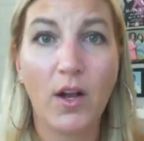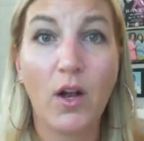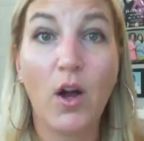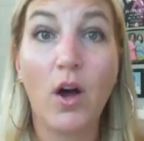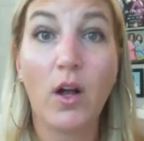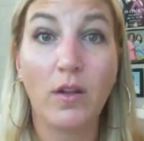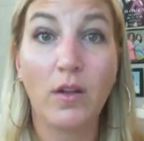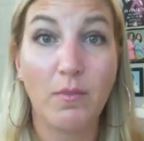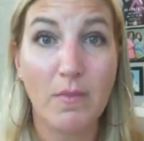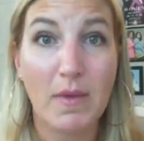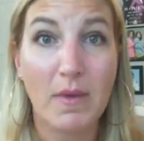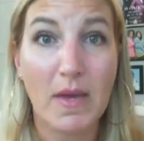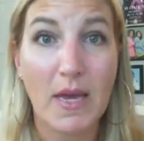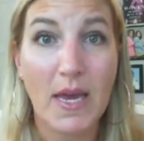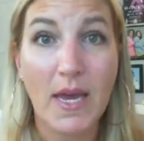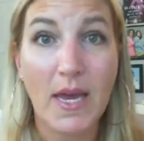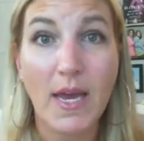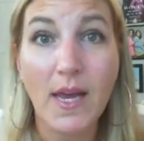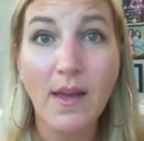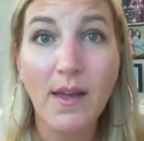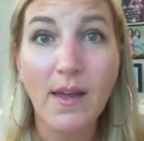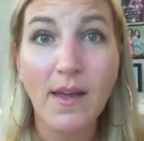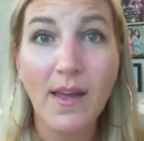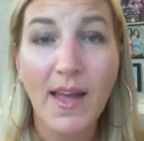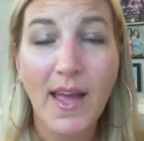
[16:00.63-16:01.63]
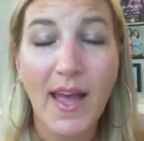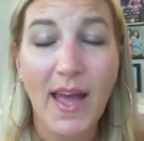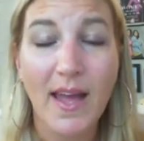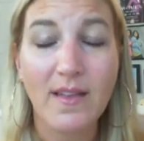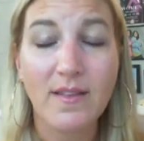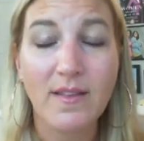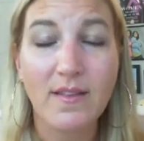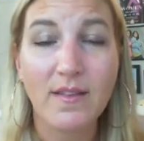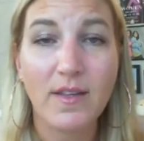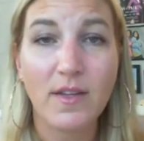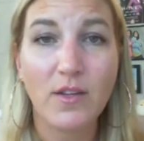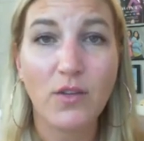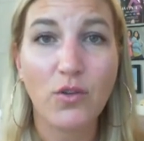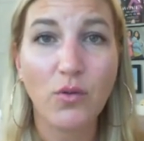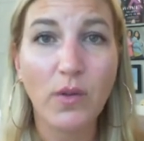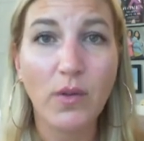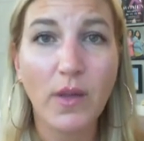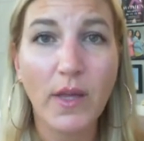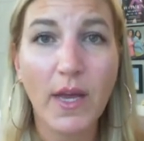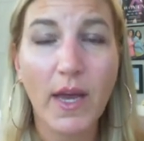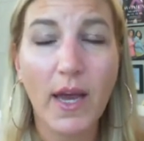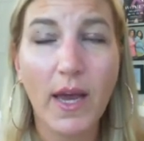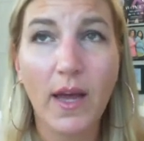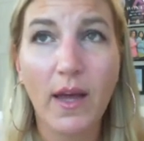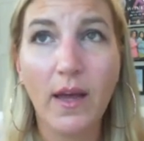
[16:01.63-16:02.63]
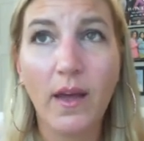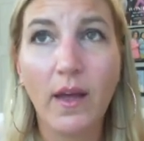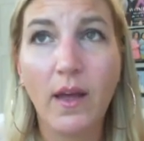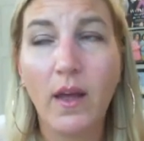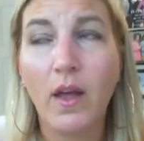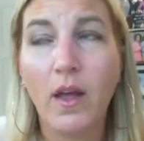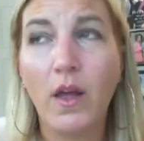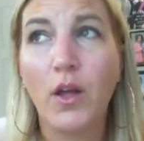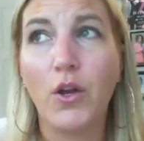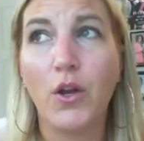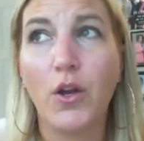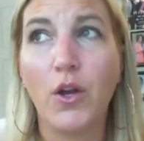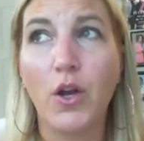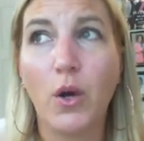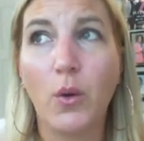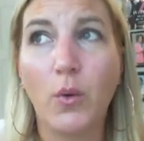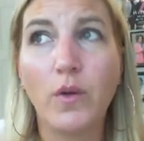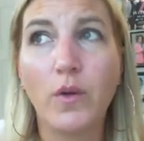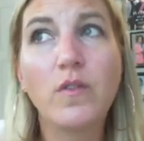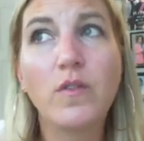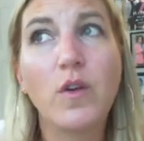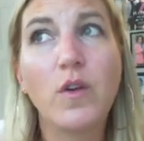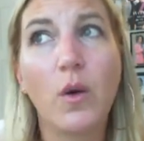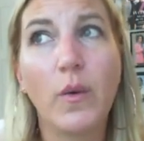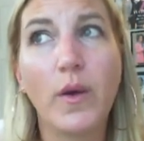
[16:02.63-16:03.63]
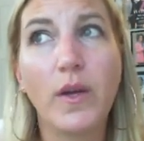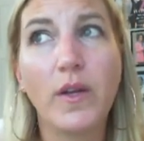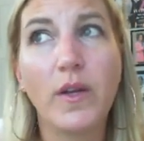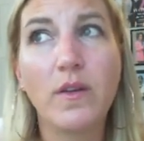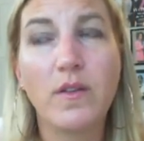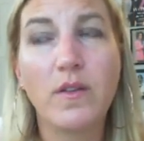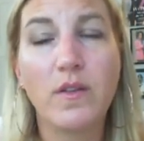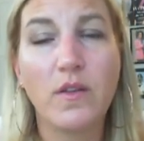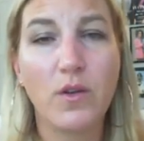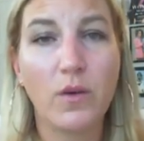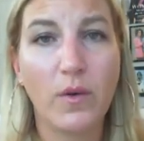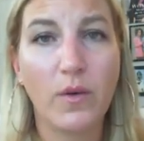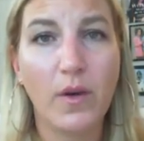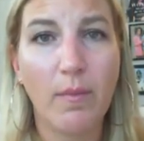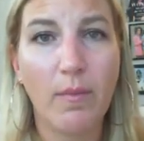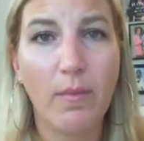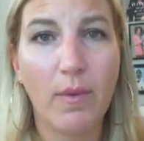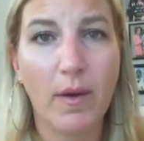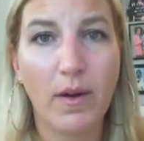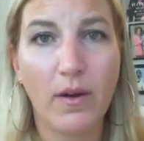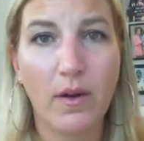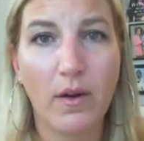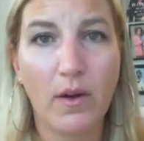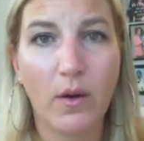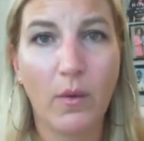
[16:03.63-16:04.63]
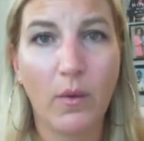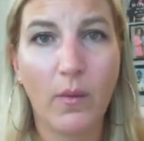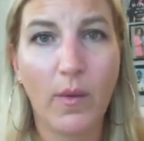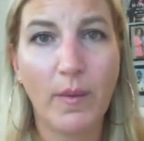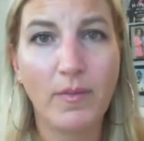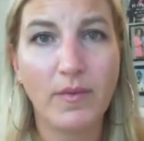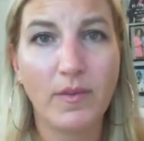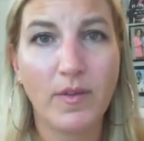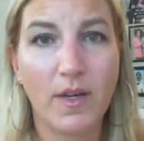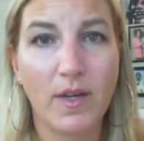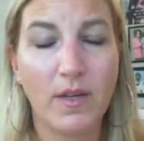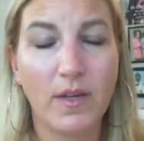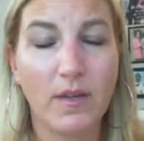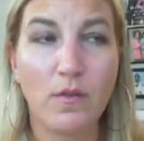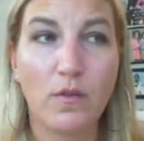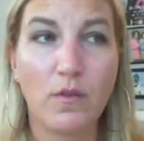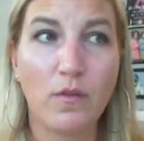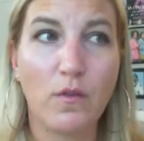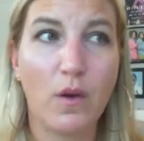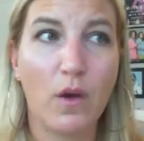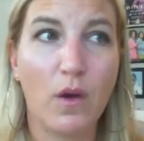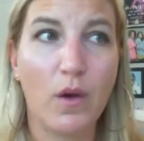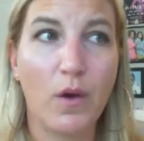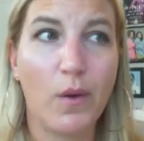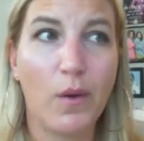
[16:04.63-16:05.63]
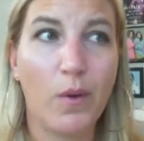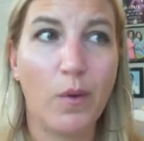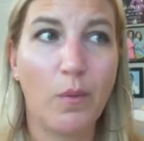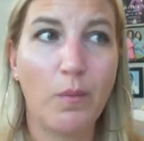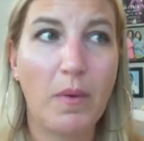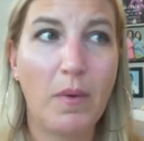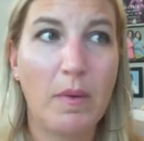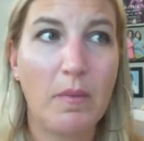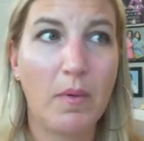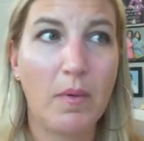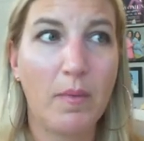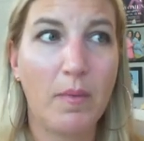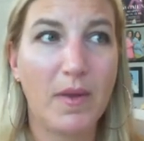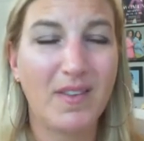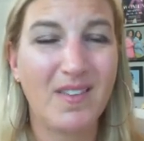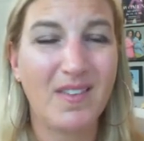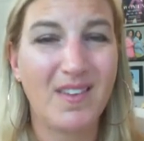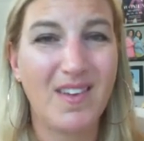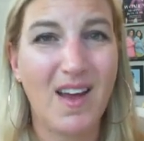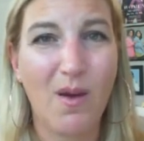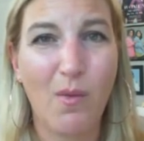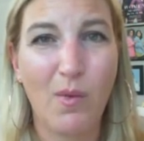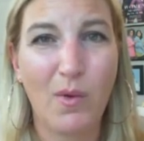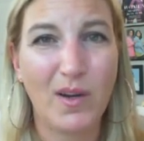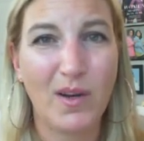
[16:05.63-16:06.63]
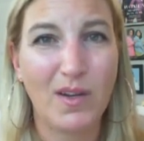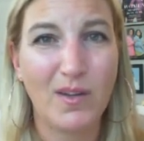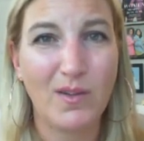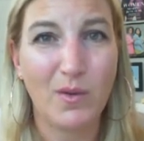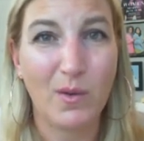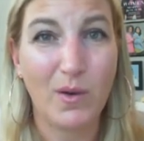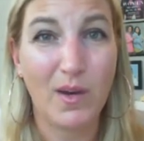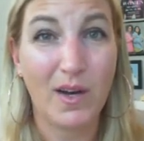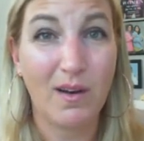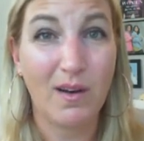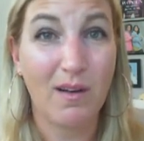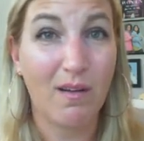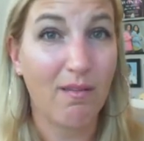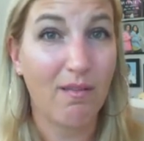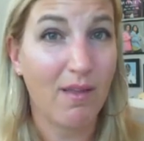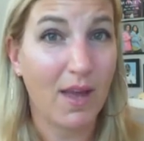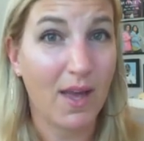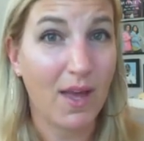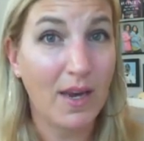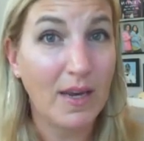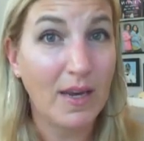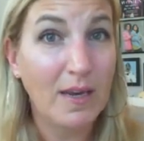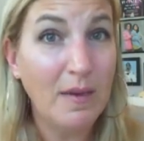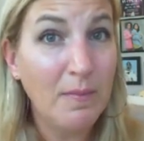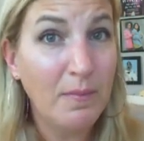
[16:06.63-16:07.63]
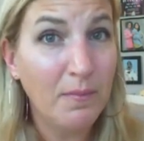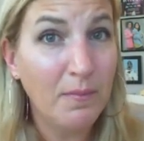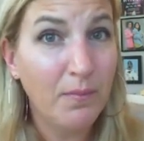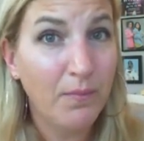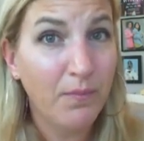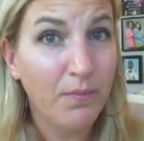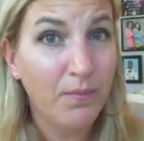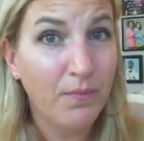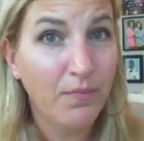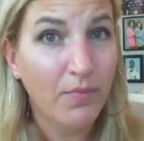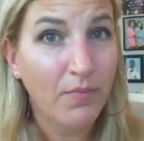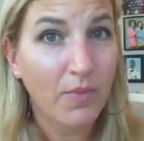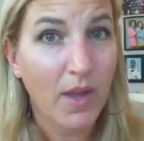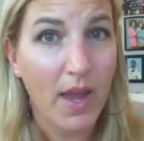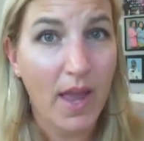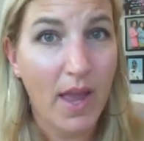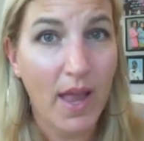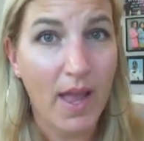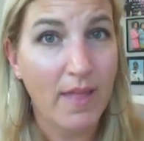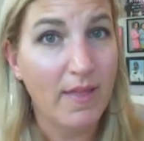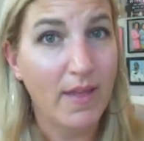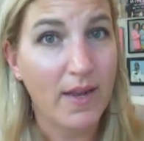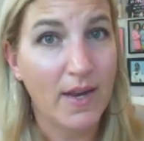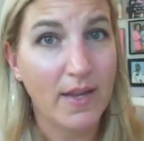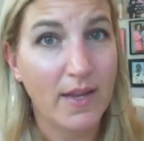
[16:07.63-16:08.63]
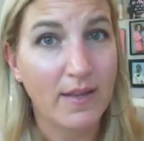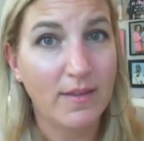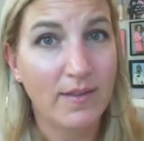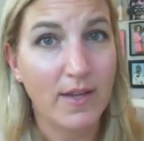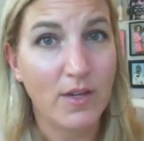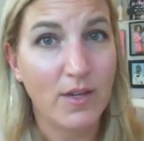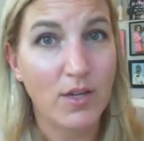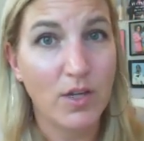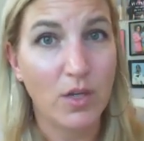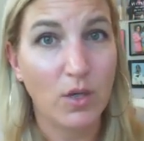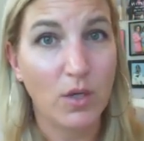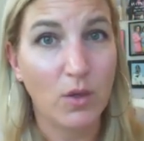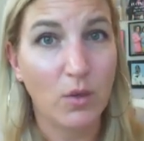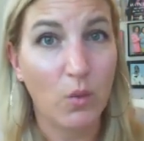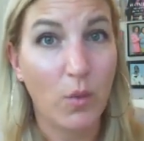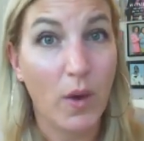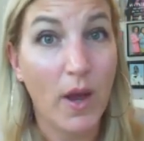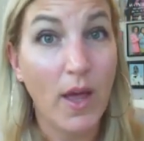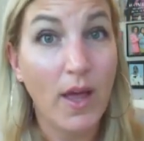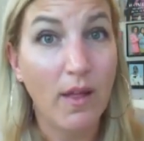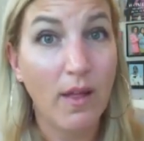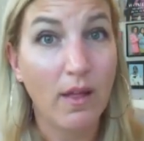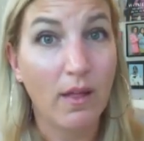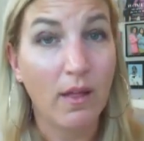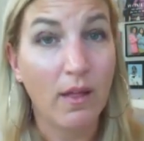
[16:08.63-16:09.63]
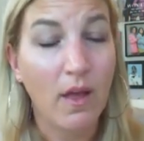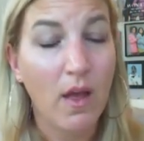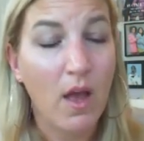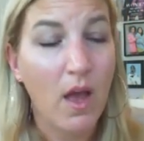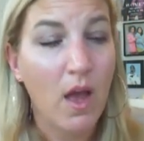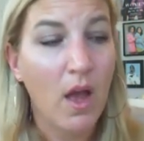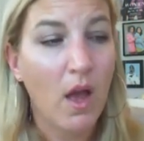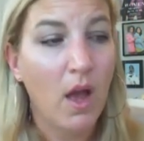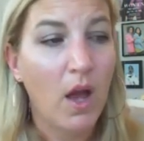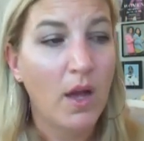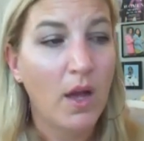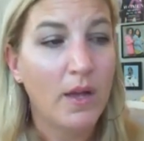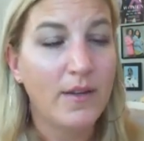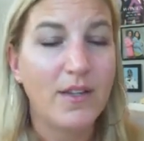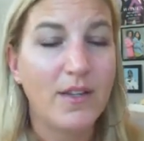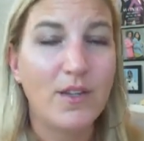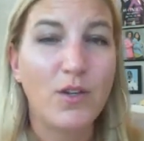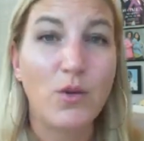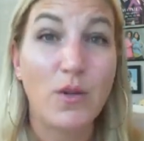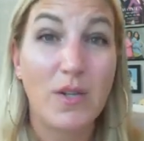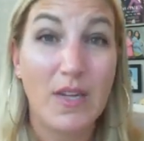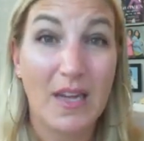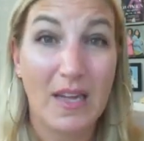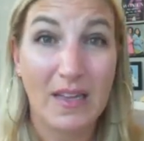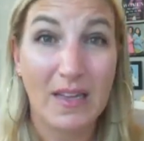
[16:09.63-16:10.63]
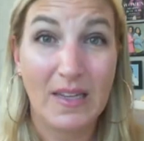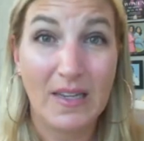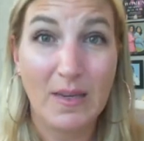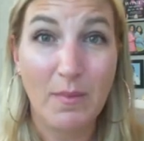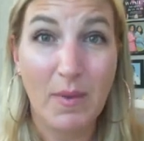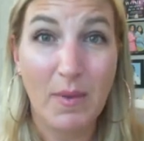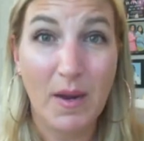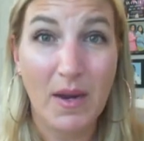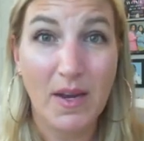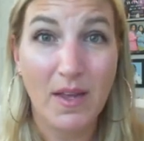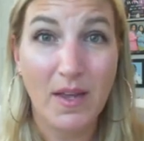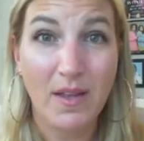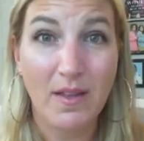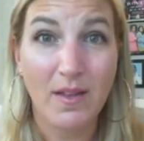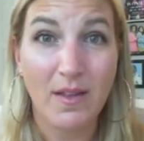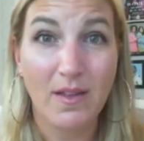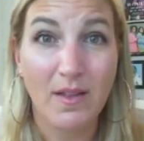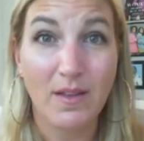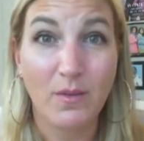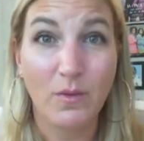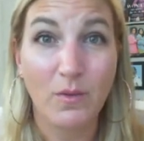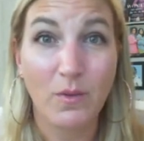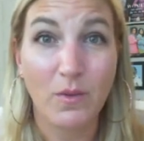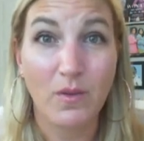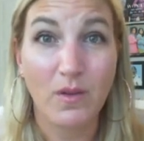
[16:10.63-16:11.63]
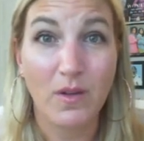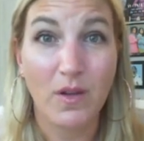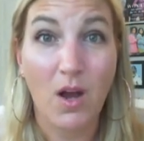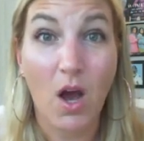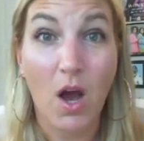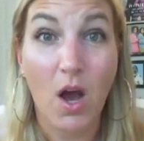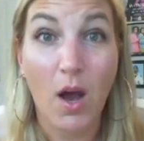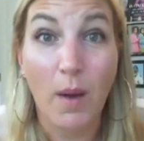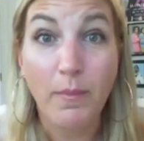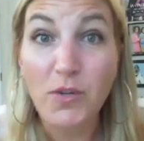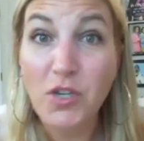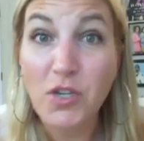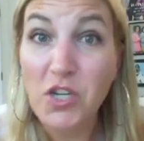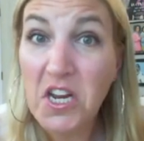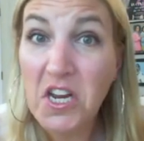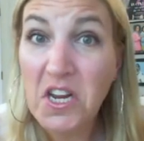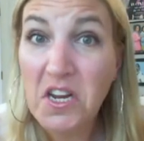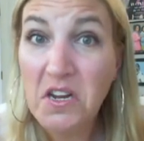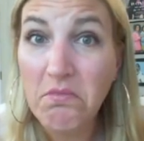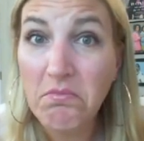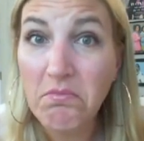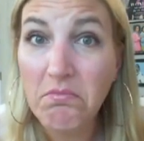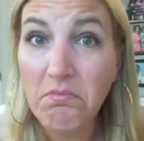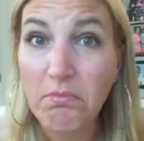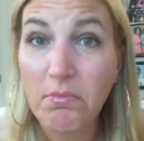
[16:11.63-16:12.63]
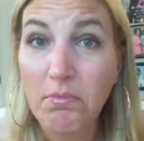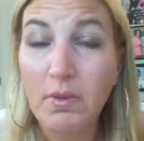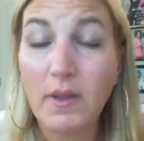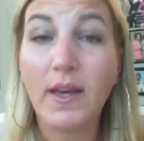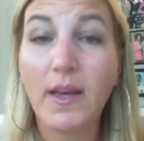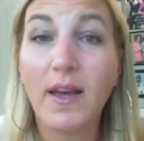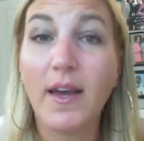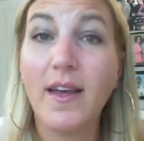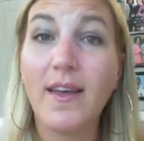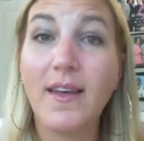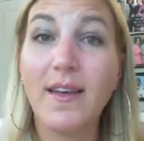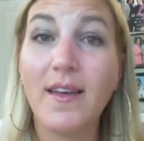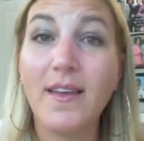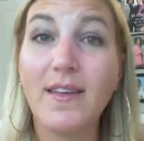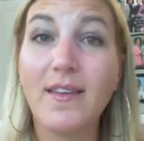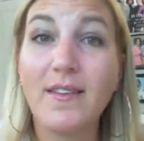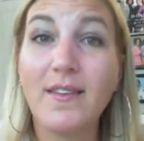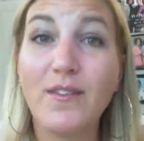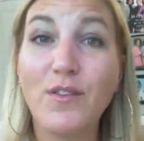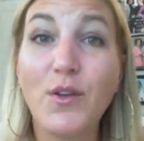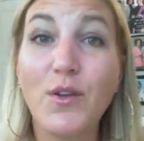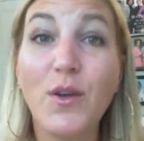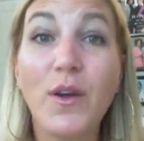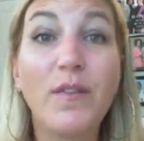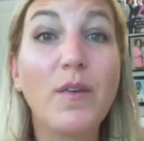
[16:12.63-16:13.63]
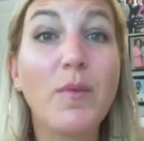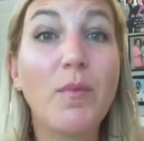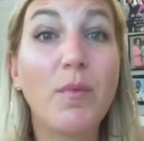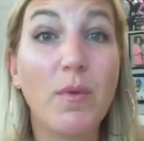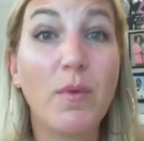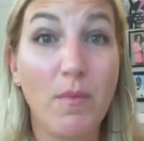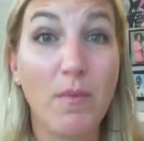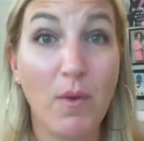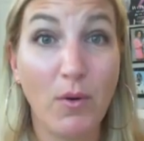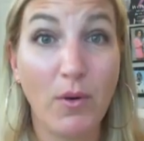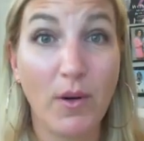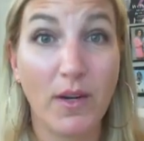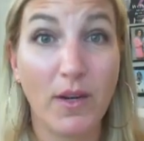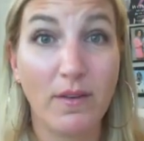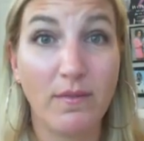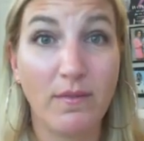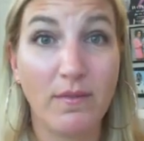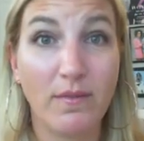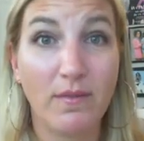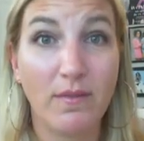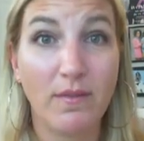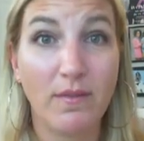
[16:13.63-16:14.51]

called me and said, Julia, no one's going to the donate button on our website, so people must not want to donate online. And then I said to you, well, did you tell anybody that this was an option? Because you have to promote it.